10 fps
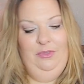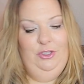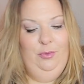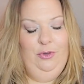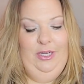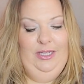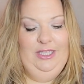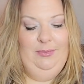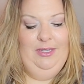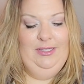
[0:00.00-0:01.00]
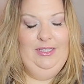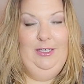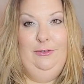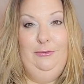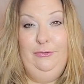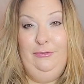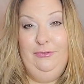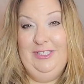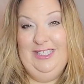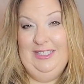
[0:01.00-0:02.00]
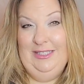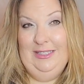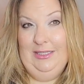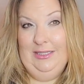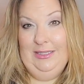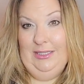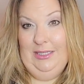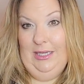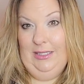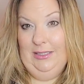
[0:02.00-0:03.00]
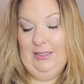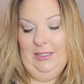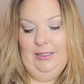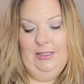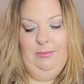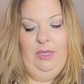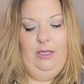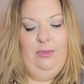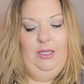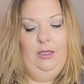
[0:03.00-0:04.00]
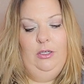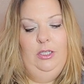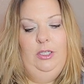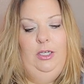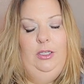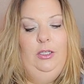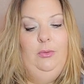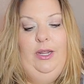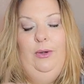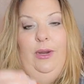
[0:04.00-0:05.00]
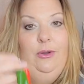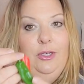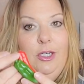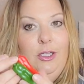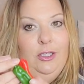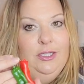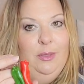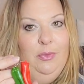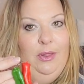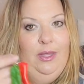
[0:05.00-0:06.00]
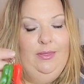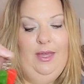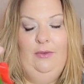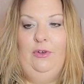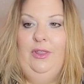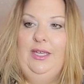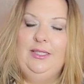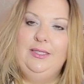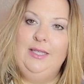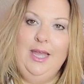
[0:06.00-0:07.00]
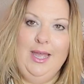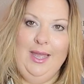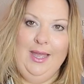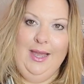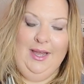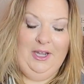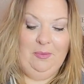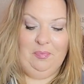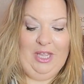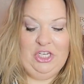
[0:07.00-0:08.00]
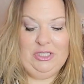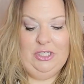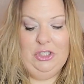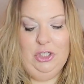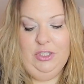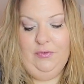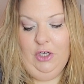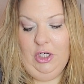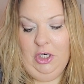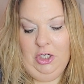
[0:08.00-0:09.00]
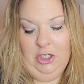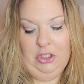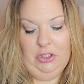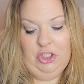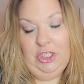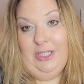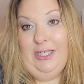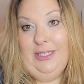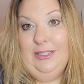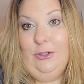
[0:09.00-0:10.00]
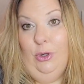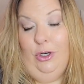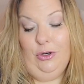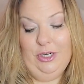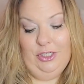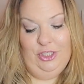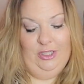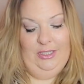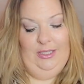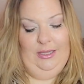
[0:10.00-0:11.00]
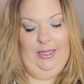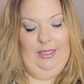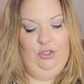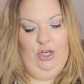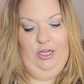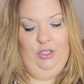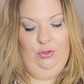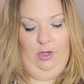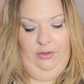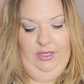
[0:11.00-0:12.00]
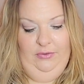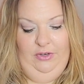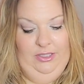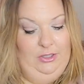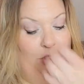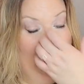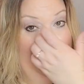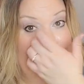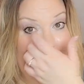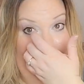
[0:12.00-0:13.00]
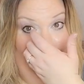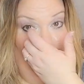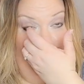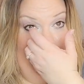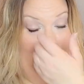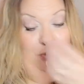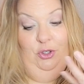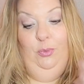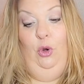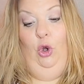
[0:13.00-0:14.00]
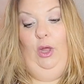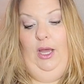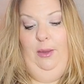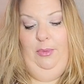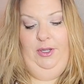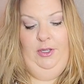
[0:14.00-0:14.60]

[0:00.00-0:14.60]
Super inexpensive, 68 cents maybe, under $1, right around $1, something like that for this. I just did a search for chilies or green chili. Like, I try to do all the different searches to be able to pull up